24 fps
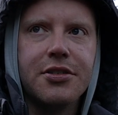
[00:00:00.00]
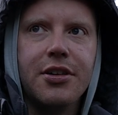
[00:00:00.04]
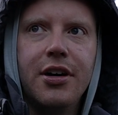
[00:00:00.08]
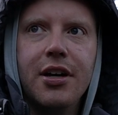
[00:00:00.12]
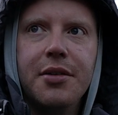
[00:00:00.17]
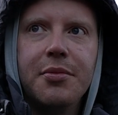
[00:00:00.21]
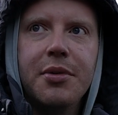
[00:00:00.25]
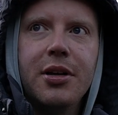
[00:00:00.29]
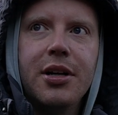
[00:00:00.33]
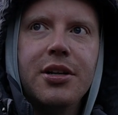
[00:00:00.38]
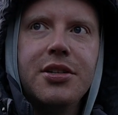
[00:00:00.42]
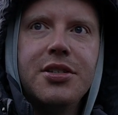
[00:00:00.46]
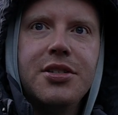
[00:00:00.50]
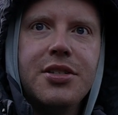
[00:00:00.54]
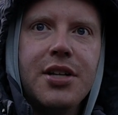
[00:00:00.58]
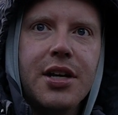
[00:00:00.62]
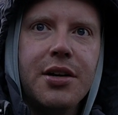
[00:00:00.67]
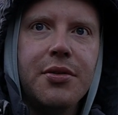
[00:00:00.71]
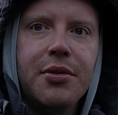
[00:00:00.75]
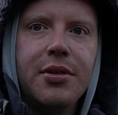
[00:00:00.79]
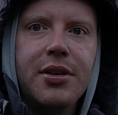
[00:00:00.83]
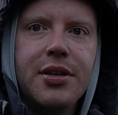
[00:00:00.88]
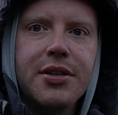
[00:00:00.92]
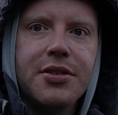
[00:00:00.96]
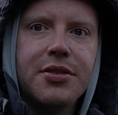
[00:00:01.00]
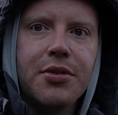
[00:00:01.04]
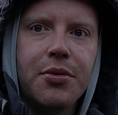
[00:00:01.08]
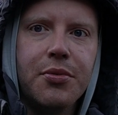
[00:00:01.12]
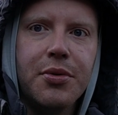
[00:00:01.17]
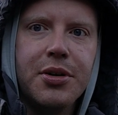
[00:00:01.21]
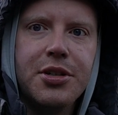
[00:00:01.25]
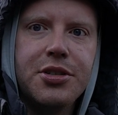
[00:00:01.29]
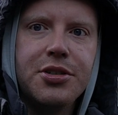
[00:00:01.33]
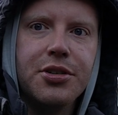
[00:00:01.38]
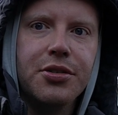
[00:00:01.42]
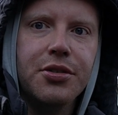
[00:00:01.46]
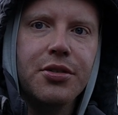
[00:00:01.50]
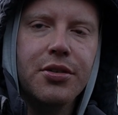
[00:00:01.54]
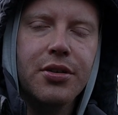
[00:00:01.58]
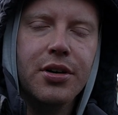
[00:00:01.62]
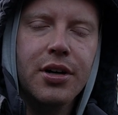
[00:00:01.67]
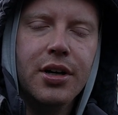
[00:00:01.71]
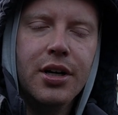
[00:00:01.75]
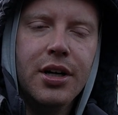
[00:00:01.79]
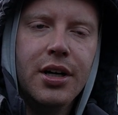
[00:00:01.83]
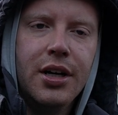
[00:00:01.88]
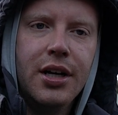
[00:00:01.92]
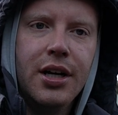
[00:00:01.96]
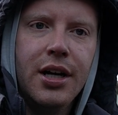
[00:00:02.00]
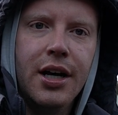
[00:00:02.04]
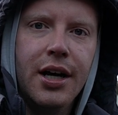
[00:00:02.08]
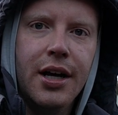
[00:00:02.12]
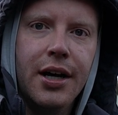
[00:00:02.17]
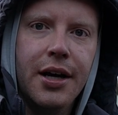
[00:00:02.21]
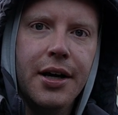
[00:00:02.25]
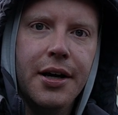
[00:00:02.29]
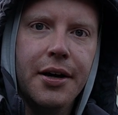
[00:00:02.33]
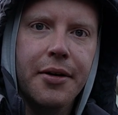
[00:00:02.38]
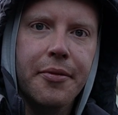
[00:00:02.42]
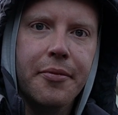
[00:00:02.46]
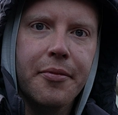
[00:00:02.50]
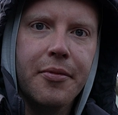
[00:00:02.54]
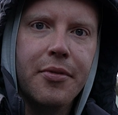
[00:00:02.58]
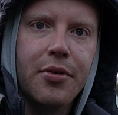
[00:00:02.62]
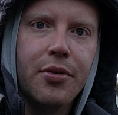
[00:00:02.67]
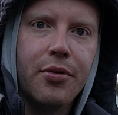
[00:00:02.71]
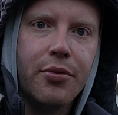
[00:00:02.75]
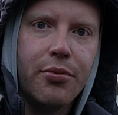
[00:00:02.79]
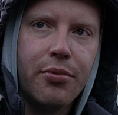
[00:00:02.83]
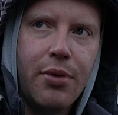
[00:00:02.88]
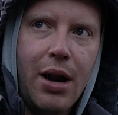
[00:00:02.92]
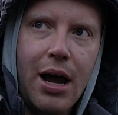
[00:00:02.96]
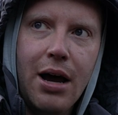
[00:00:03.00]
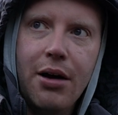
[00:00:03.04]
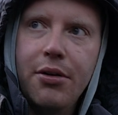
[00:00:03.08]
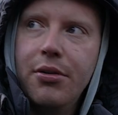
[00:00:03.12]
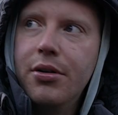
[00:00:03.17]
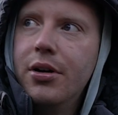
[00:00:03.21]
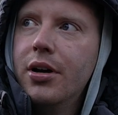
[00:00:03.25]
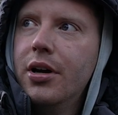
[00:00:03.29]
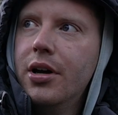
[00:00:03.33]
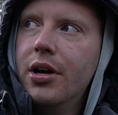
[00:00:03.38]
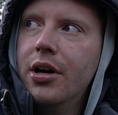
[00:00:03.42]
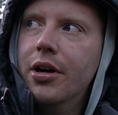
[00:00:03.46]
So I'm going to stay with his original route,